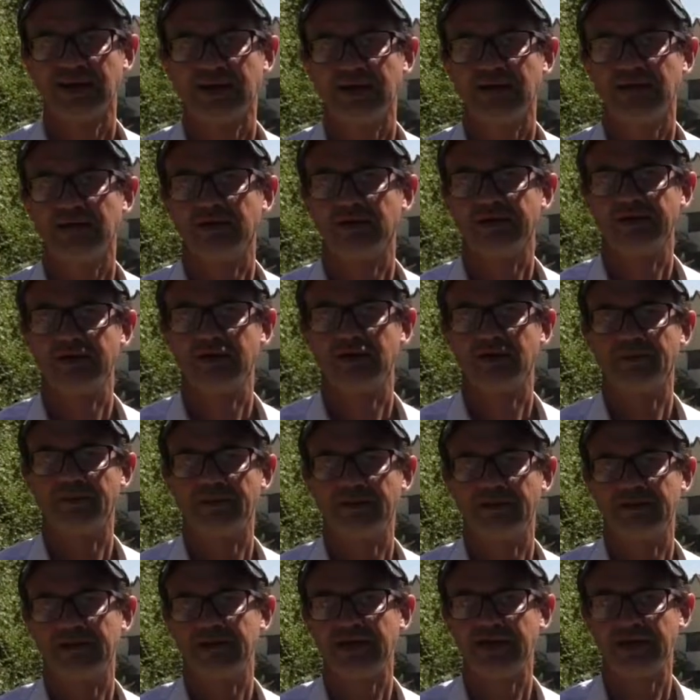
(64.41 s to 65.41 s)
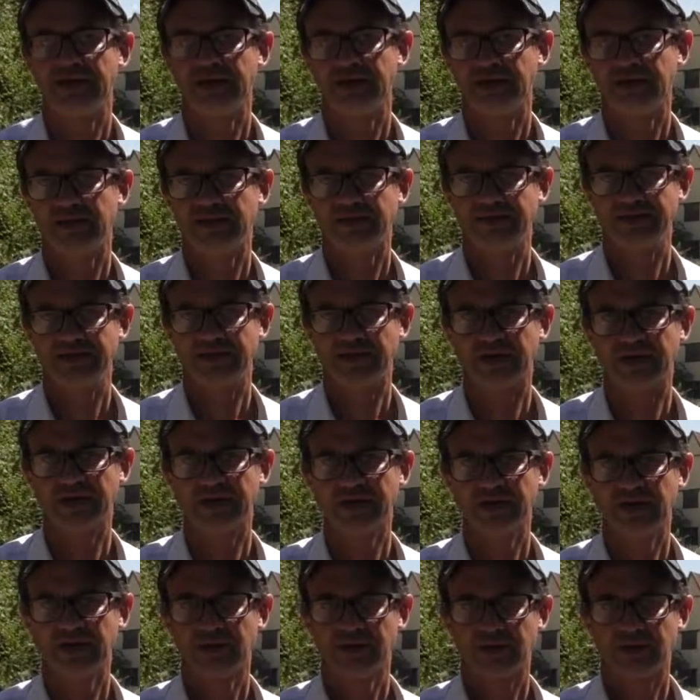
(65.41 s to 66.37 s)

He would have come out here, he'd have done